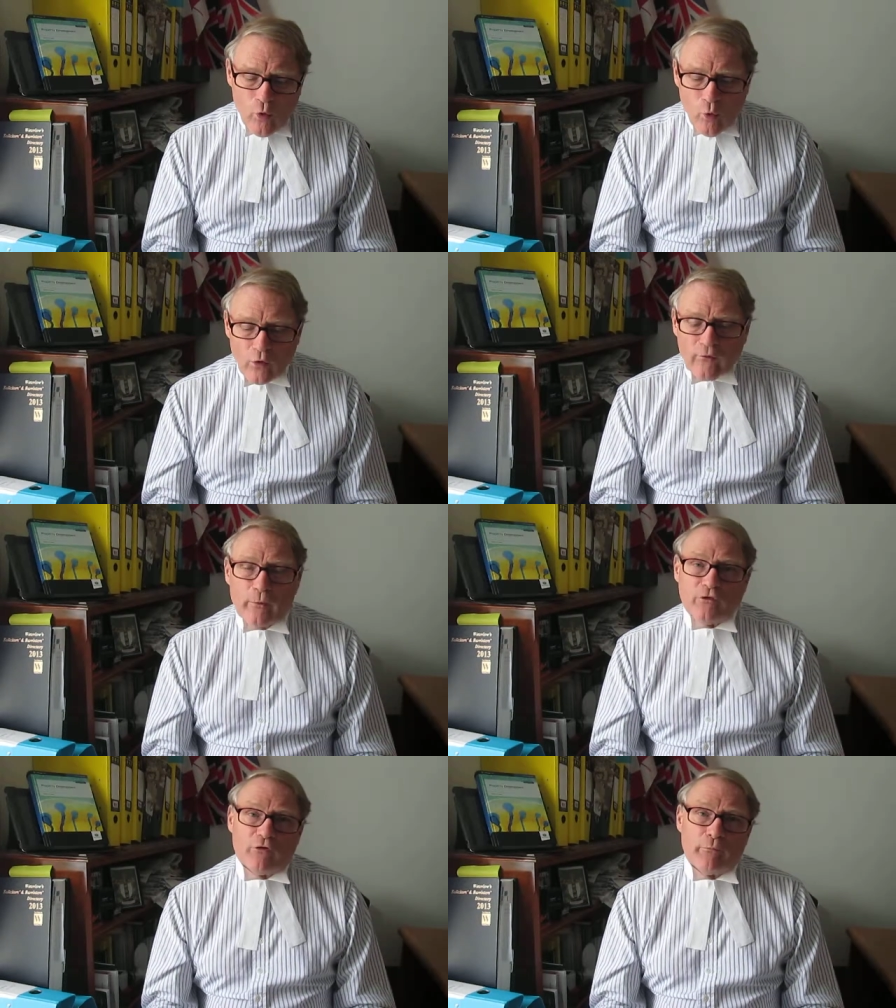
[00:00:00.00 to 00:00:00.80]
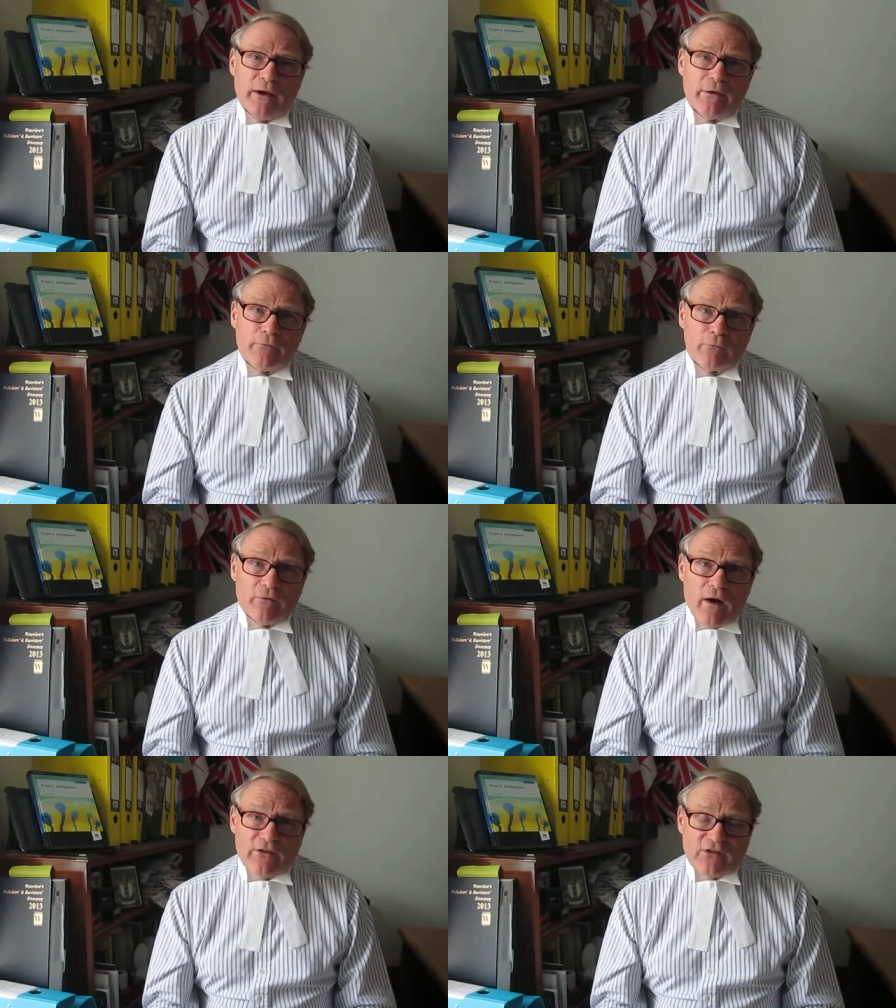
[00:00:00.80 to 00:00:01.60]
all of which have been
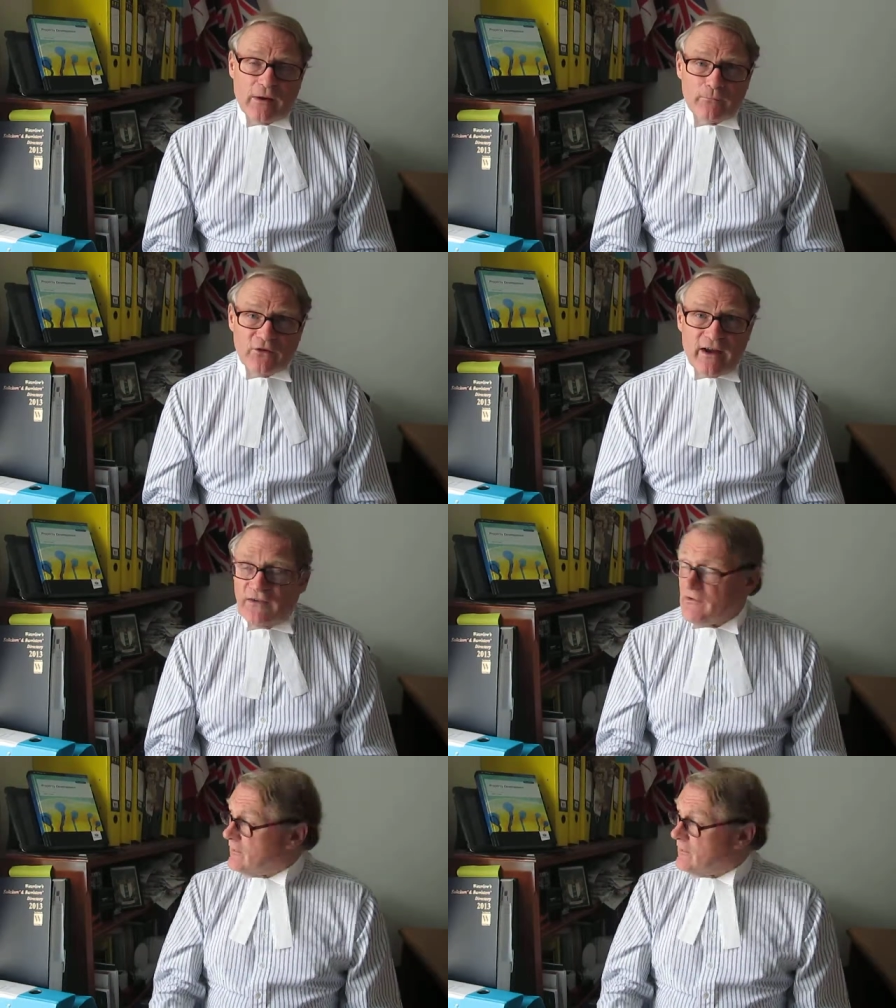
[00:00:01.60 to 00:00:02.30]
revised and updated